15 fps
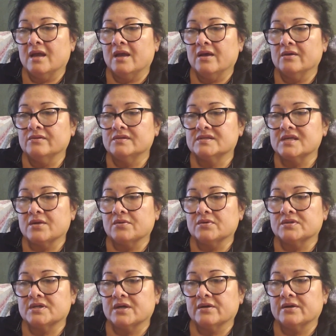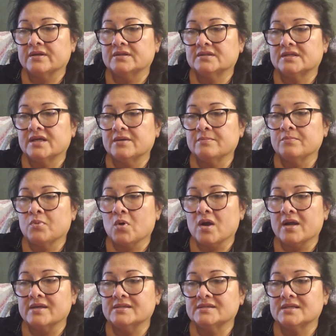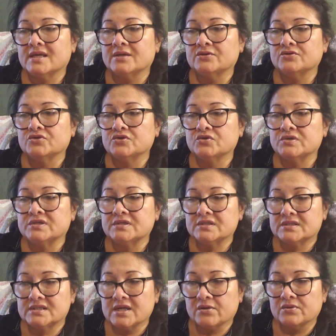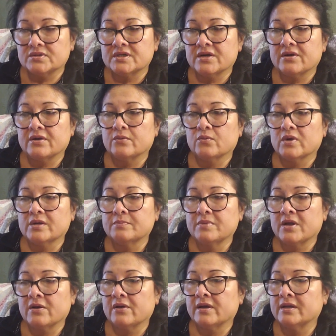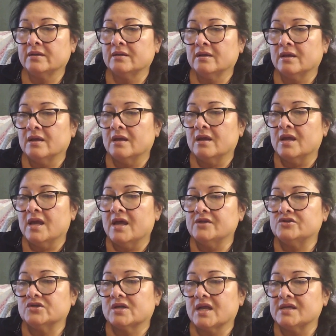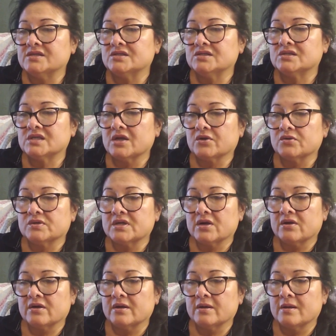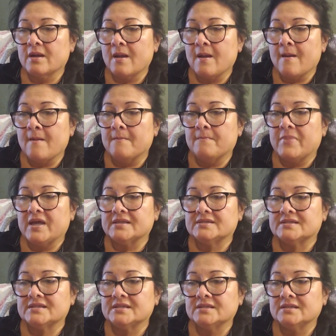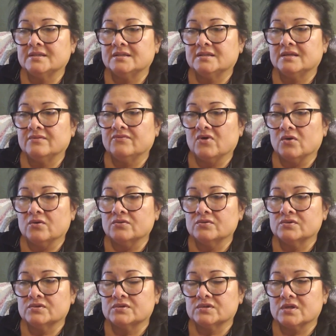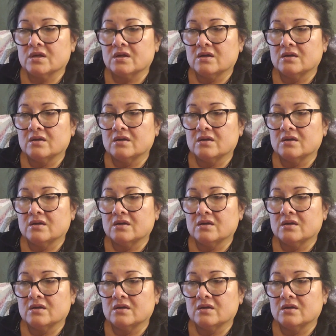Health Secretary Tim Price, Energy Secretary Rick Perry, Education Secretary Betsy DeVos,